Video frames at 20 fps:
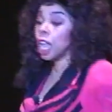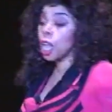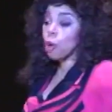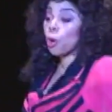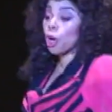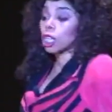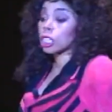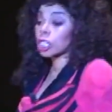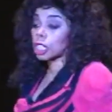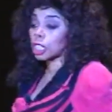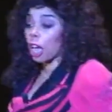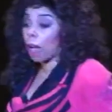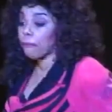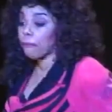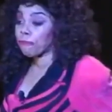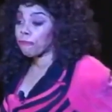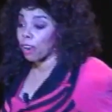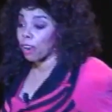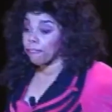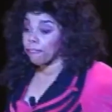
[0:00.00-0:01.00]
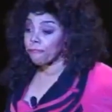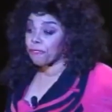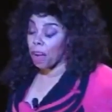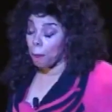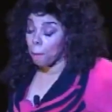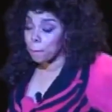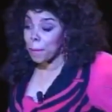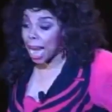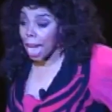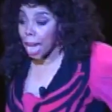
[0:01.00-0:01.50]
he was suffering
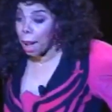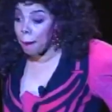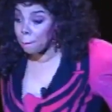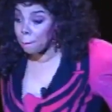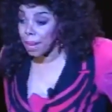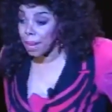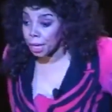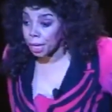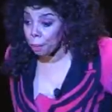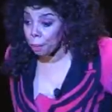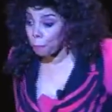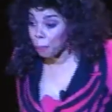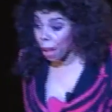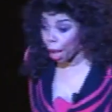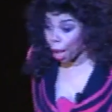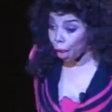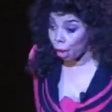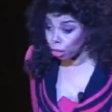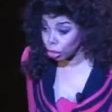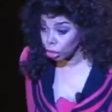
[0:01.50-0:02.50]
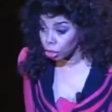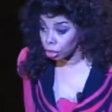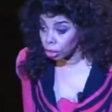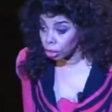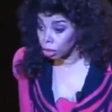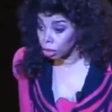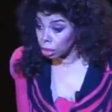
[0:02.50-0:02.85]
from male menopause?